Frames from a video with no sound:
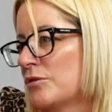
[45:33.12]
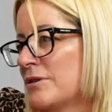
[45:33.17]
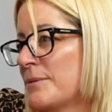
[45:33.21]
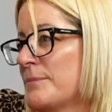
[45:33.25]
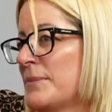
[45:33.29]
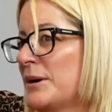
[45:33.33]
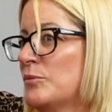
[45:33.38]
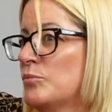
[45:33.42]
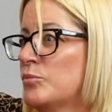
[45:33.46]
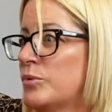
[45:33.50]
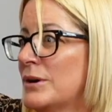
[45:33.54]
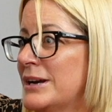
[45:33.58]
Or
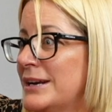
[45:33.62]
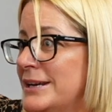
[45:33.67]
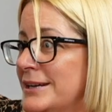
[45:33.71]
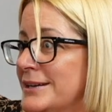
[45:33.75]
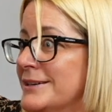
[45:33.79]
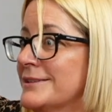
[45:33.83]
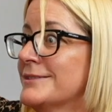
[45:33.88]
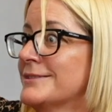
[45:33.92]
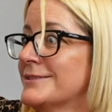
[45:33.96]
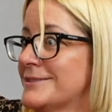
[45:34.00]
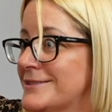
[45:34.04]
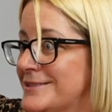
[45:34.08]
am I
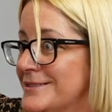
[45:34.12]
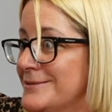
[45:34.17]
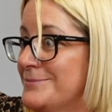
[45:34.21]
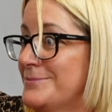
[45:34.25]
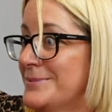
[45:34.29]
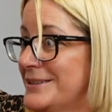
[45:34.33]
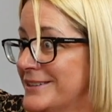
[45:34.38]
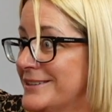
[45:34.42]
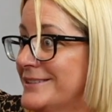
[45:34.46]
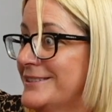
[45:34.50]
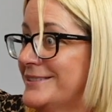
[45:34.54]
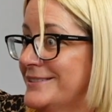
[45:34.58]
willing to
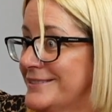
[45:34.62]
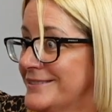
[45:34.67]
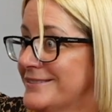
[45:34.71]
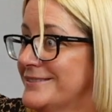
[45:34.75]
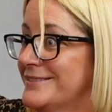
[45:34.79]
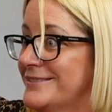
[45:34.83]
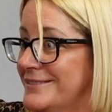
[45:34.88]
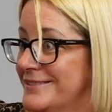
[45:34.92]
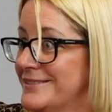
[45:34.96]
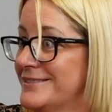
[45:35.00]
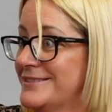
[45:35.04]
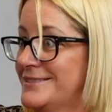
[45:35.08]

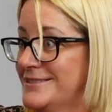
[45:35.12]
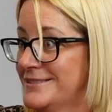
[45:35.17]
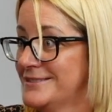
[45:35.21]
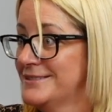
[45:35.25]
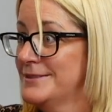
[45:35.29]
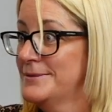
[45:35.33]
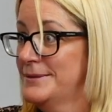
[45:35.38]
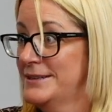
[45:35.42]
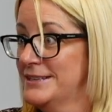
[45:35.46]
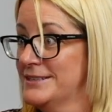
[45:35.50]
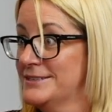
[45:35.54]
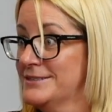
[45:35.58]

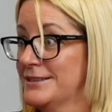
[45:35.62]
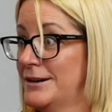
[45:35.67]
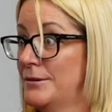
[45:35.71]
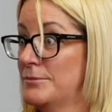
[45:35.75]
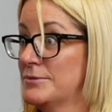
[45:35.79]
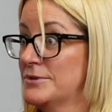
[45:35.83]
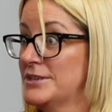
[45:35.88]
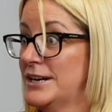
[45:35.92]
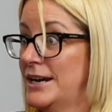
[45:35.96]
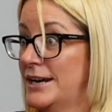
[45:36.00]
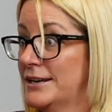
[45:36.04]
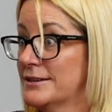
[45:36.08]
be
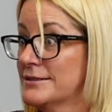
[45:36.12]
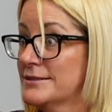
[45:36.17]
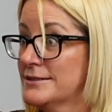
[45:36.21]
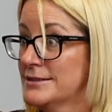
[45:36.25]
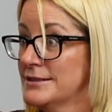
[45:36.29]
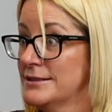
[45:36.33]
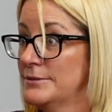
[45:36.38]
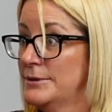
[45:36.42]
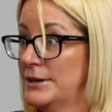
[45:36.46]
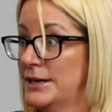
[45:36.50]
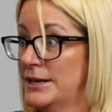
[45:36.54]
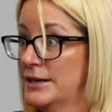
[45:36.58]
subject
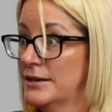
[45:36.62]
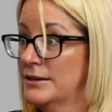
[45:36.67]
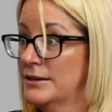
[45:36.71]
to it?